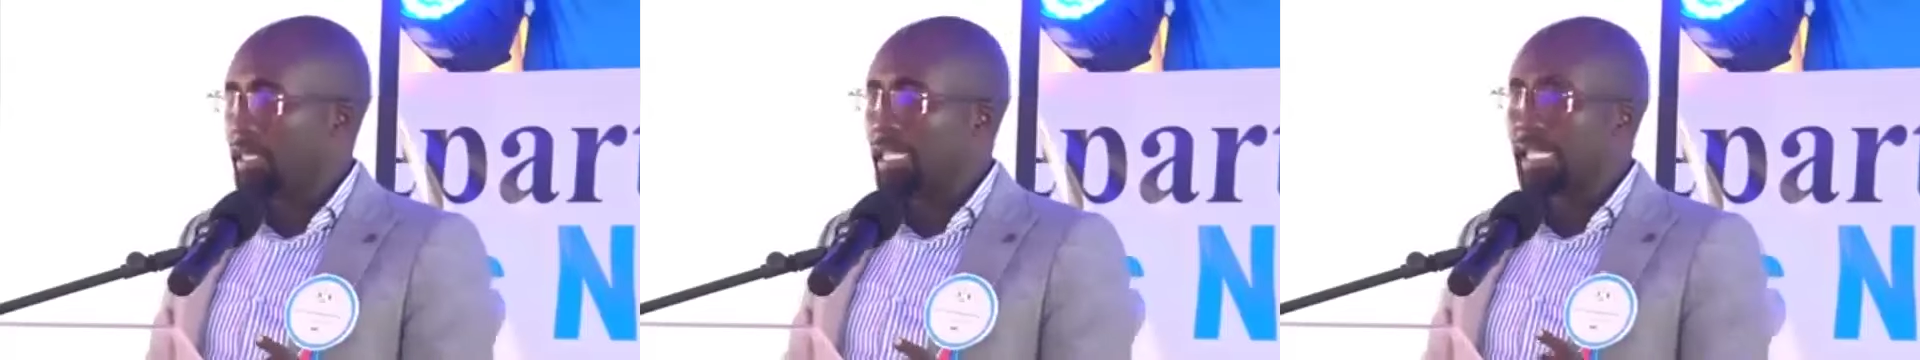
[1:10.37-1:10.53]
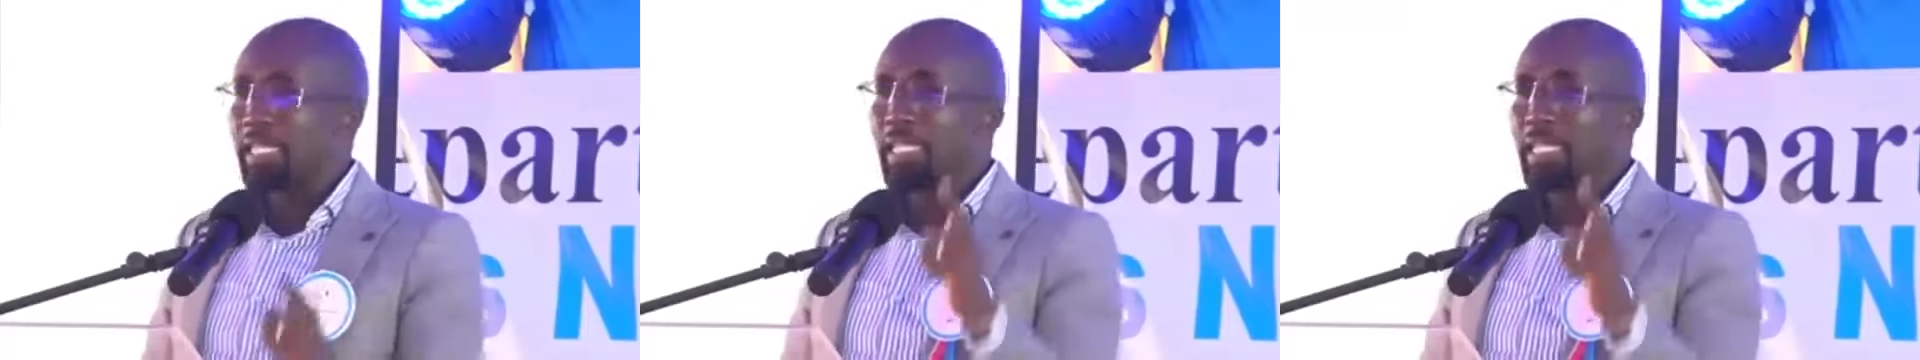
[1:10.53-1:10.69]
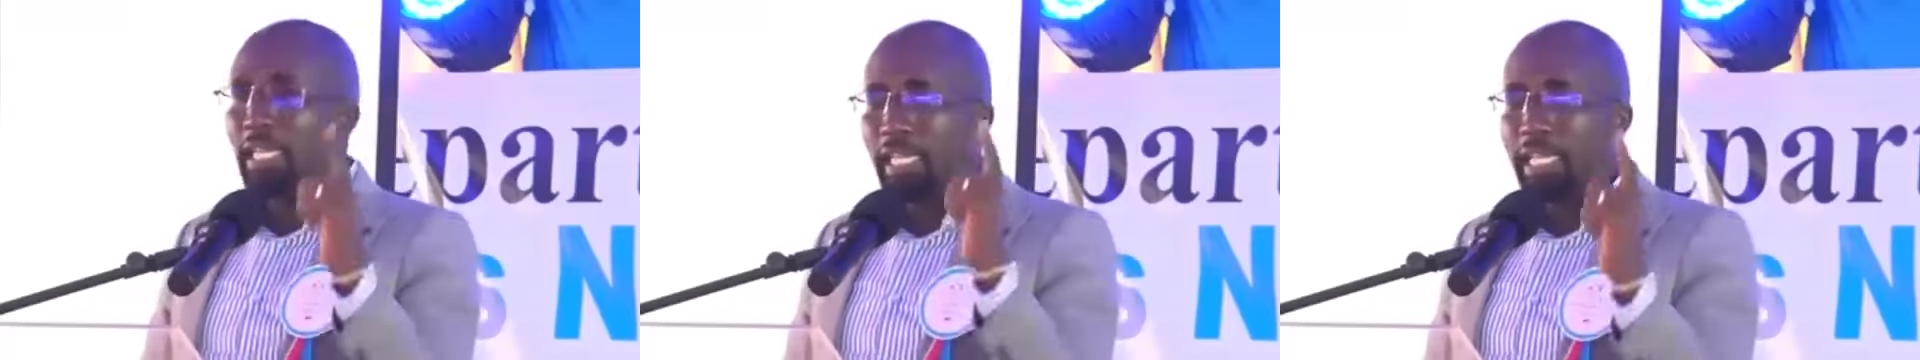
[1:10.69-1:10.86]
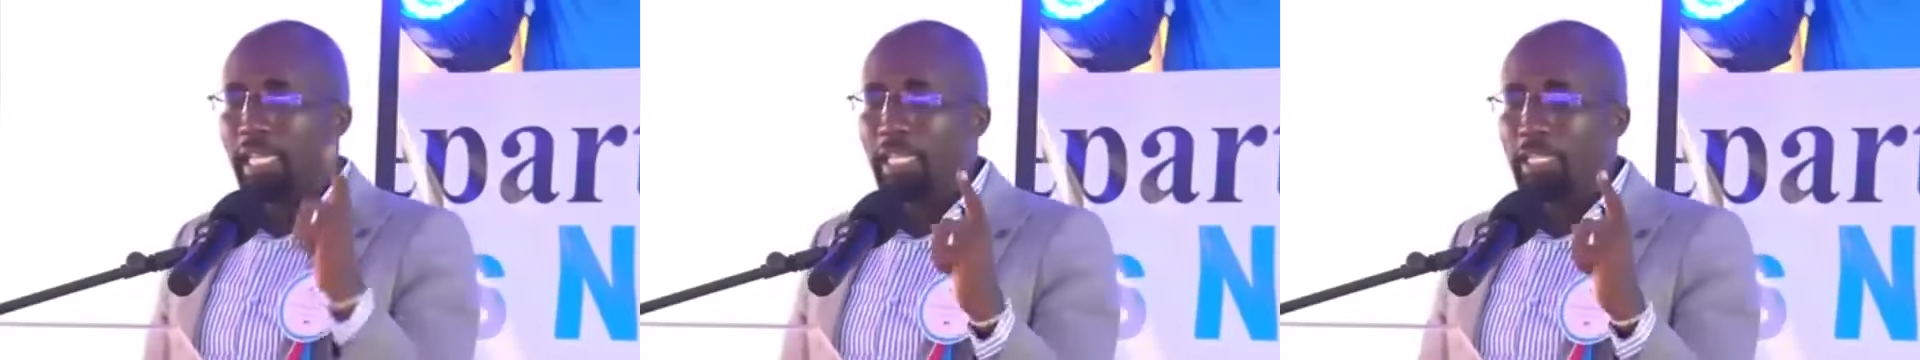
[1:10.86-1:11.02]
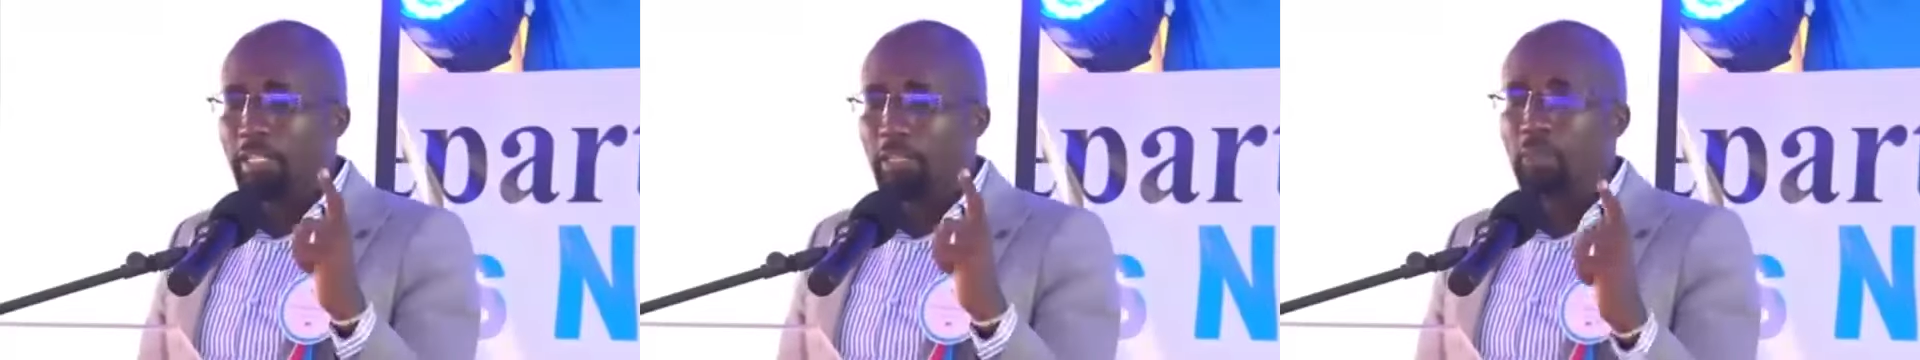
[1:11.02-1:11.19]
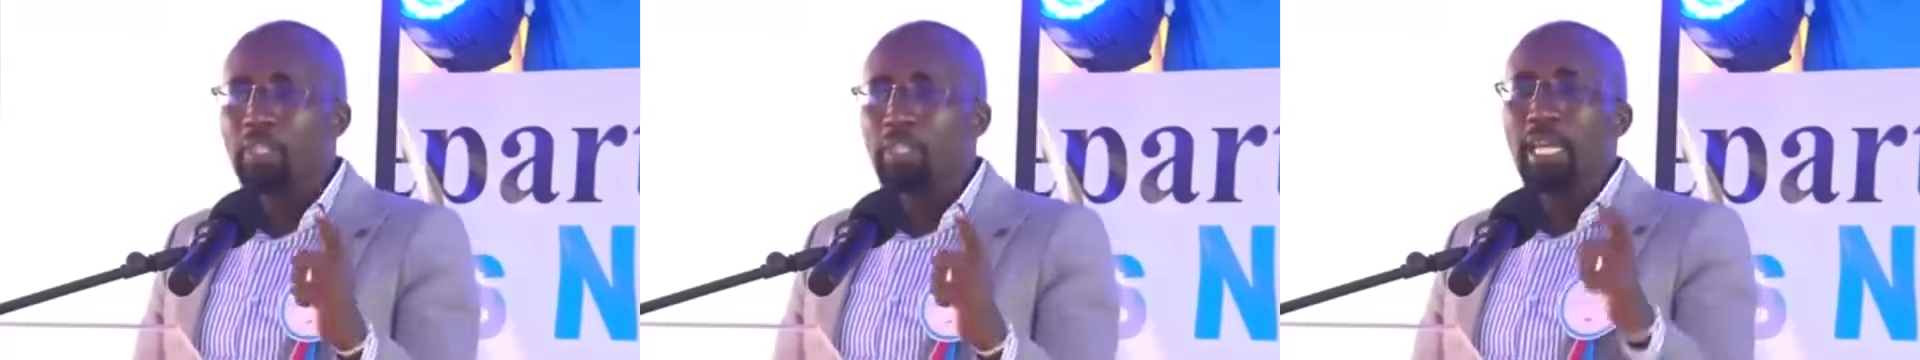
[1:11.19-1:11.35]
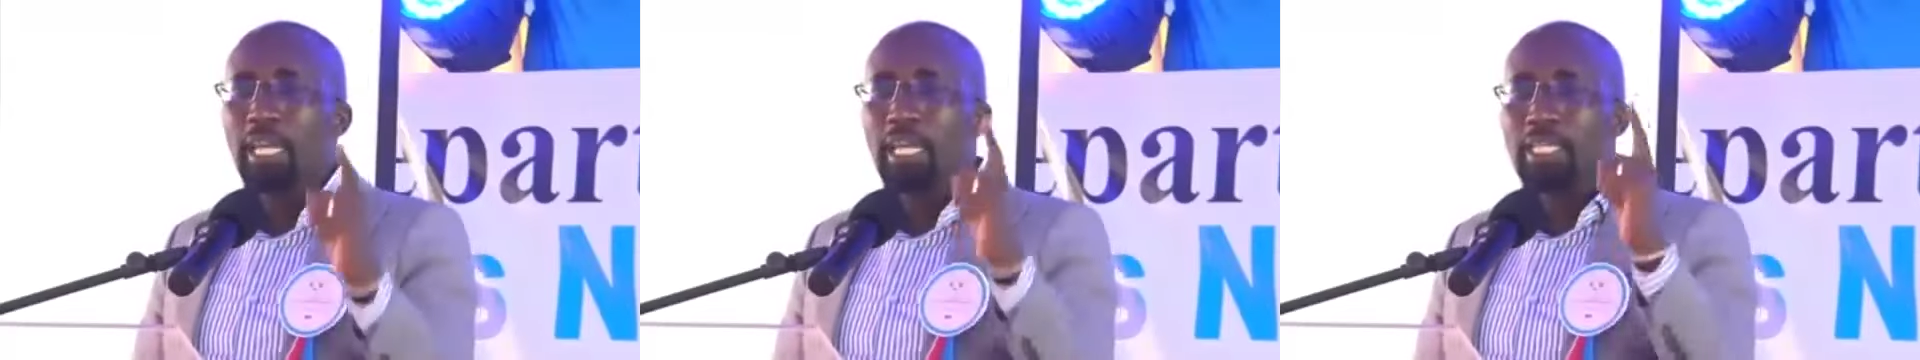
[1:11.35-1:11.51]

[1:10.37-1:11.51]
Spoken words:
that led to the